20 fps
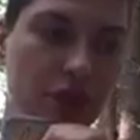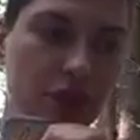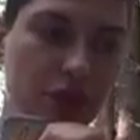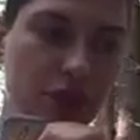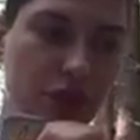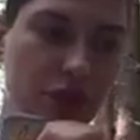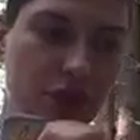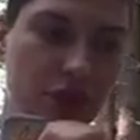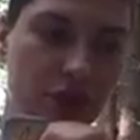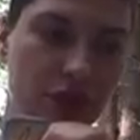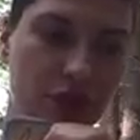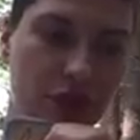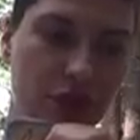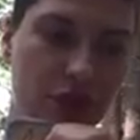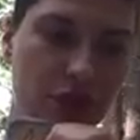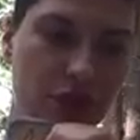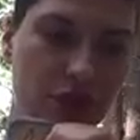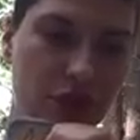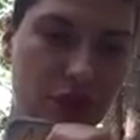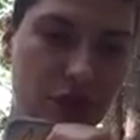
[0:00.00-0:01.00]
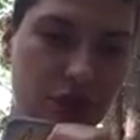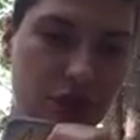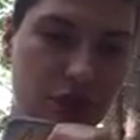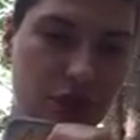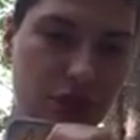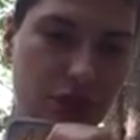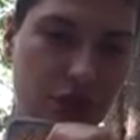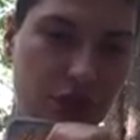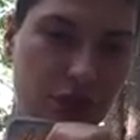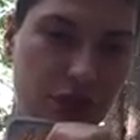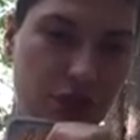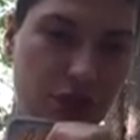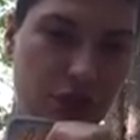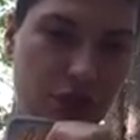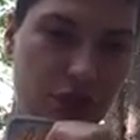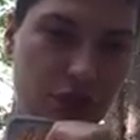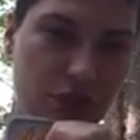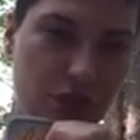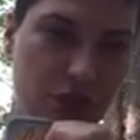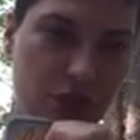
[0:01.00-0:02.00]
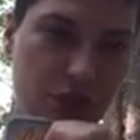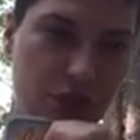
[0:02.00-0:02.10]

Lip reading: Nobody speaks.